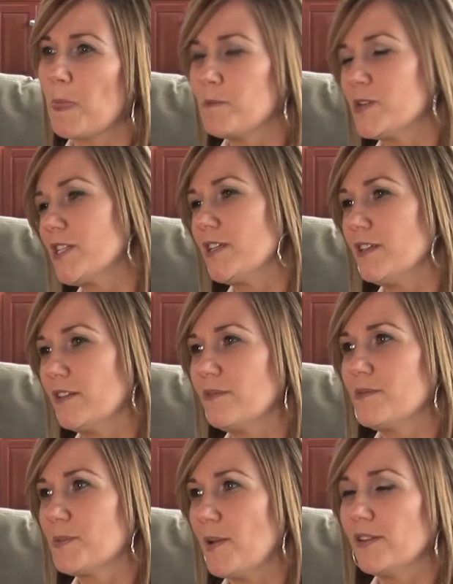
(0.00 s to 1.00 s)
She
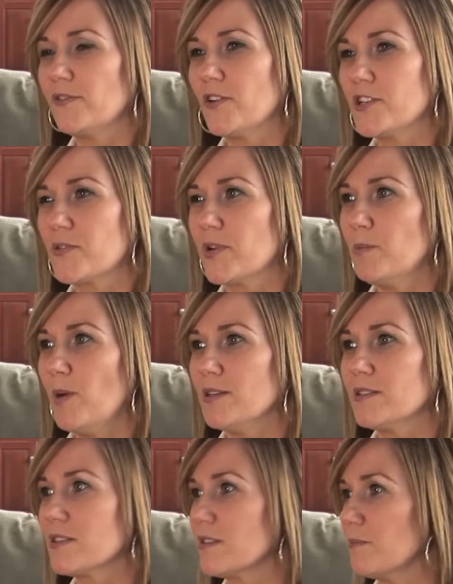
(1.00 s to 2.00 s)
spent the first 3
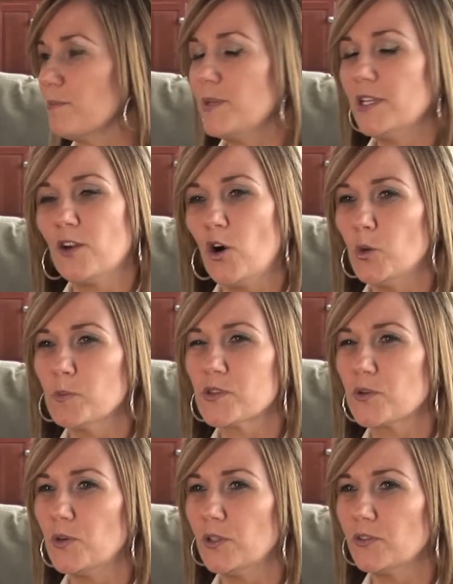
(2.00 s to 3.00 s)
months being
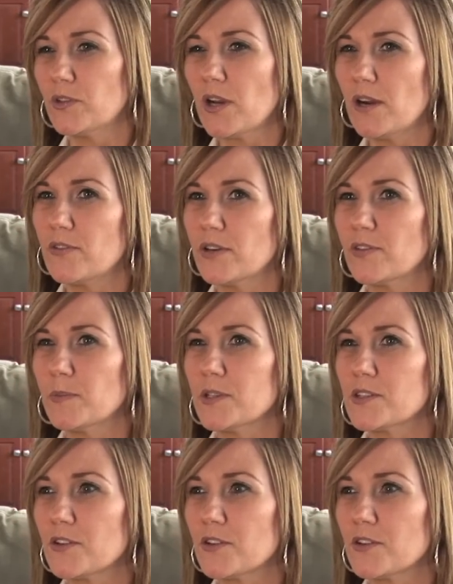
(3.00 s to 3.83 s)
homeschooled, recovering from the